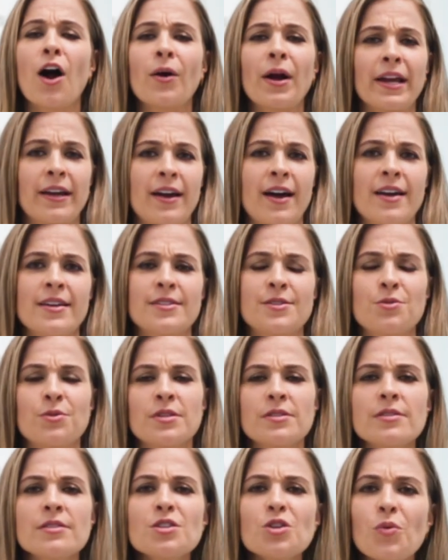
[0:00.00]
All right, guys, so
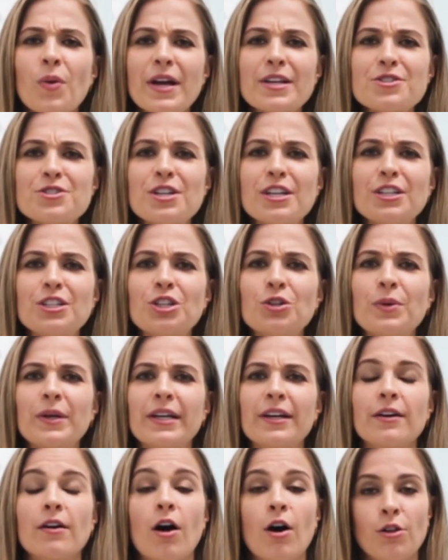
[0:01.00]
this is a question you
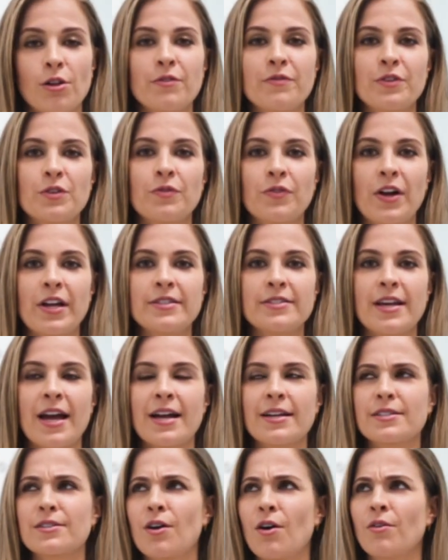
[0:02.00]
hear all of your friends
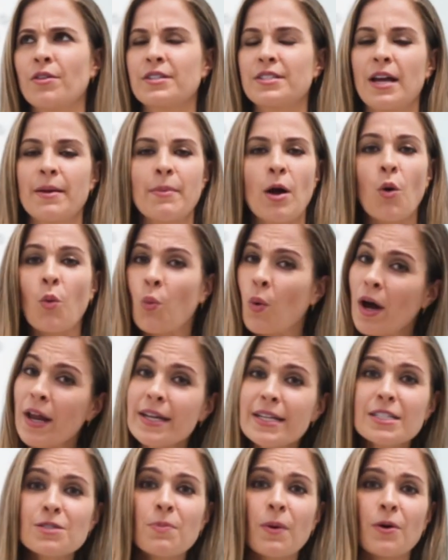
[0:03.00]
ask all the time.
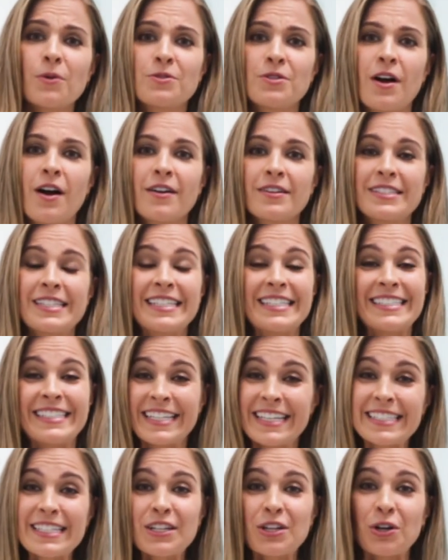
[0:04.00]
What is Botox?
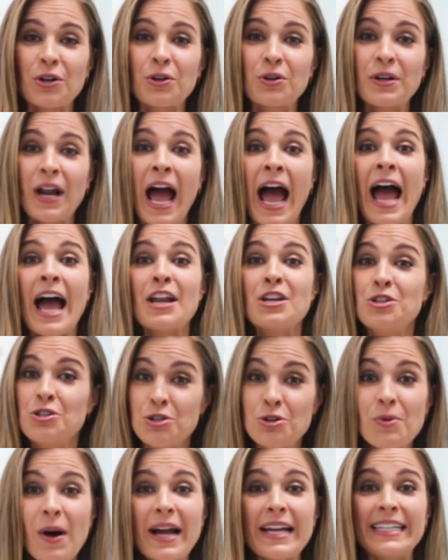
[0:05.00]
Does it hurt?
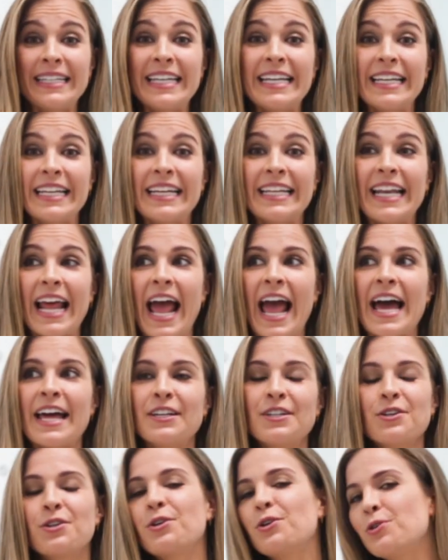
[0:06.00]
Do I need it?
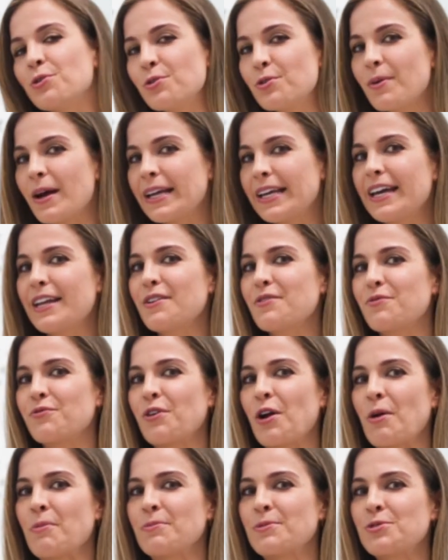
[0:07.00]
And who do I get it
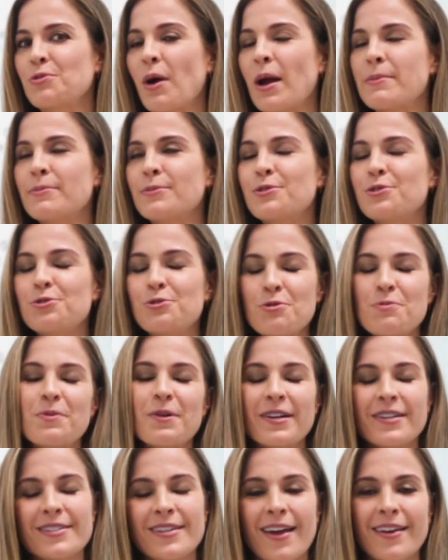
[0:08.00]
from? So I'm
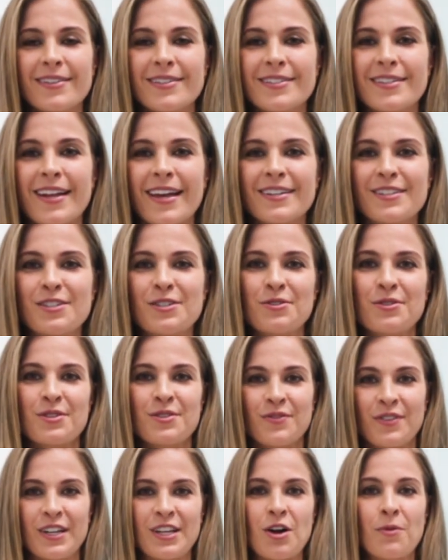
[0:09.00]
super excited today to do
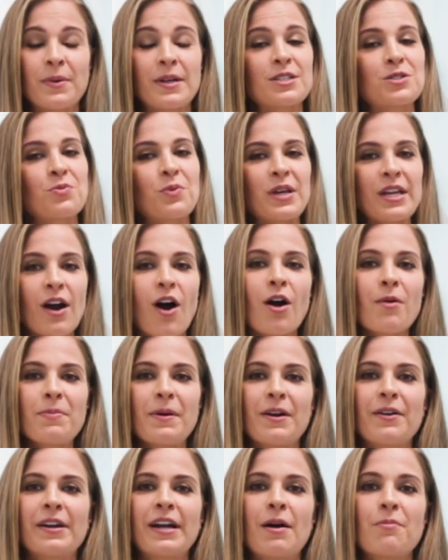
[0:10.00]
this video because we are
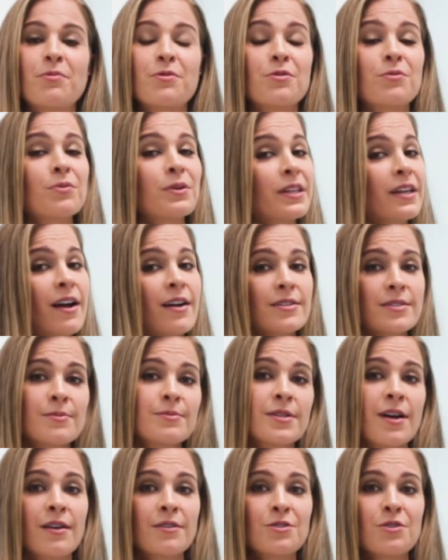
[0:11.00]
pairing up with a really
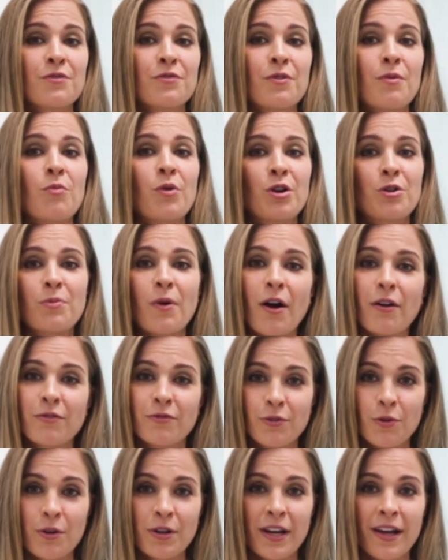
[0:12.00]
awesome doctor from Winter Park,
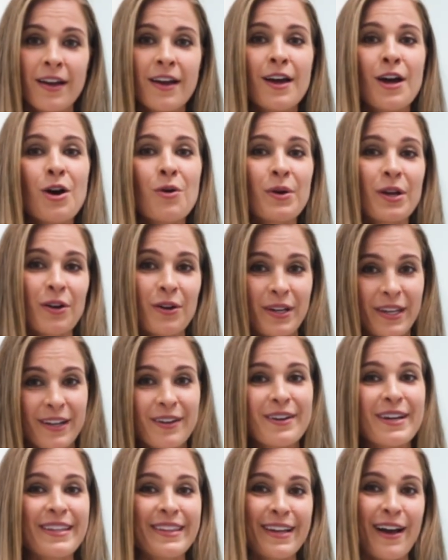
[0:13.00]
Florida. We are
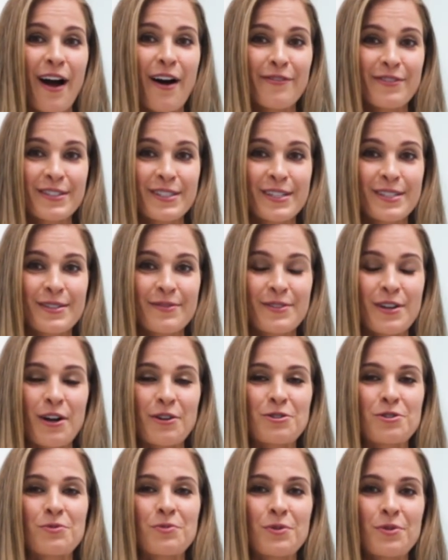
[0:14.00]
here in the offices of
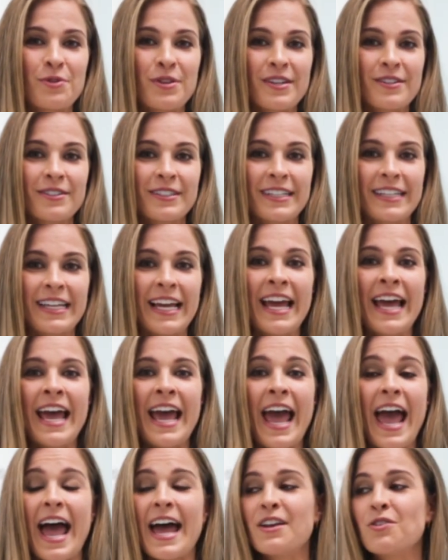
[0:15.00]
Dr. Ruth Yeilding,
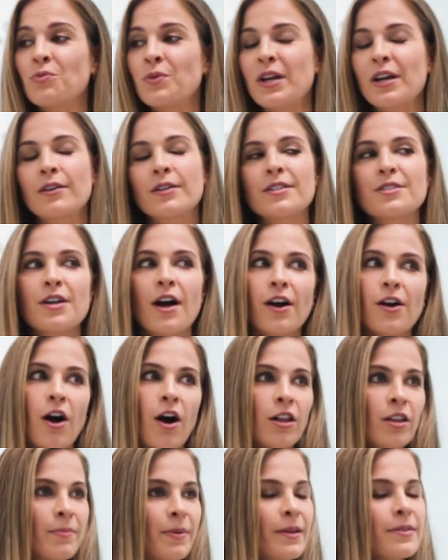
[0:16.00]
and we are going to
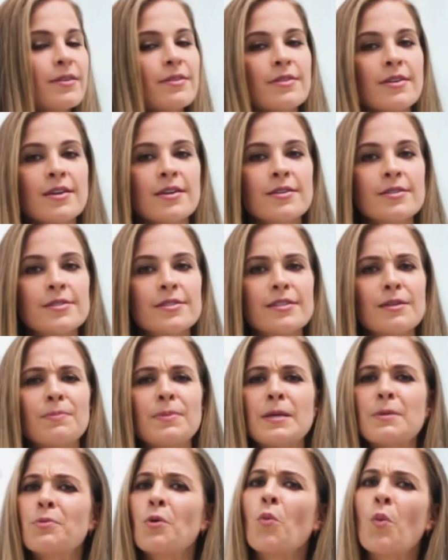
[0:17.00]
talk all about the things that
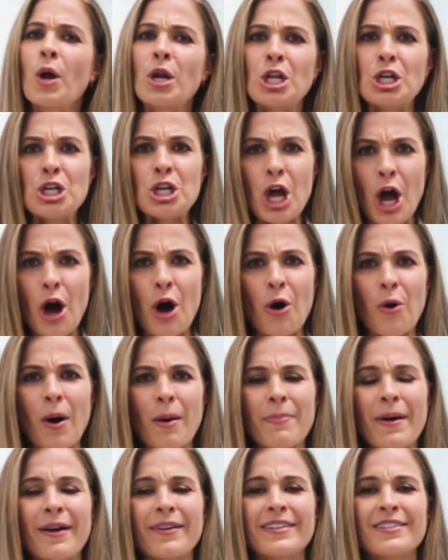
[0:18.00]
people want to
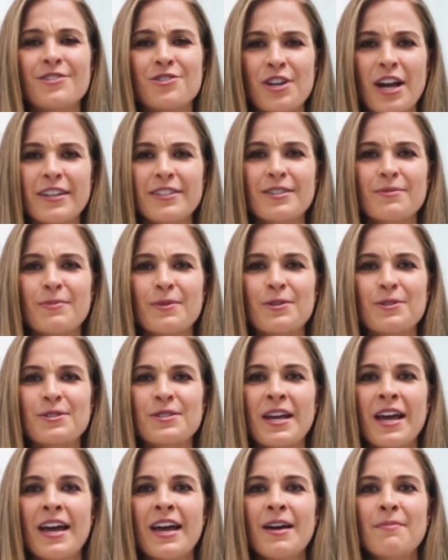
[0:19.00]
know about
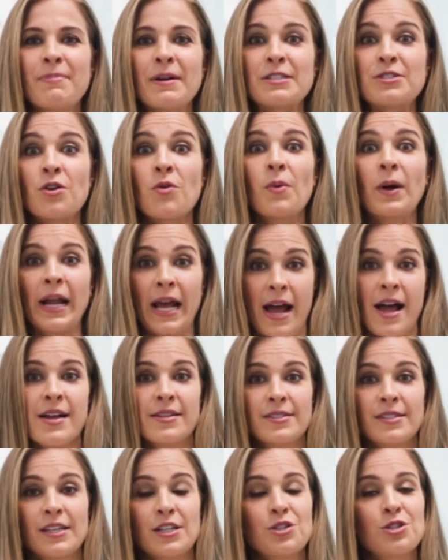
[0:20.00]
injectables but don't want to
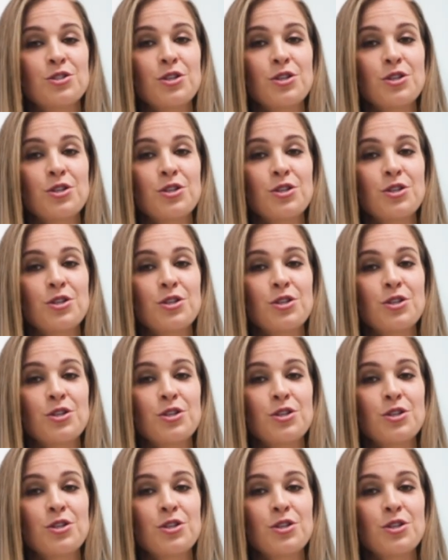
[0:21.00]
ask.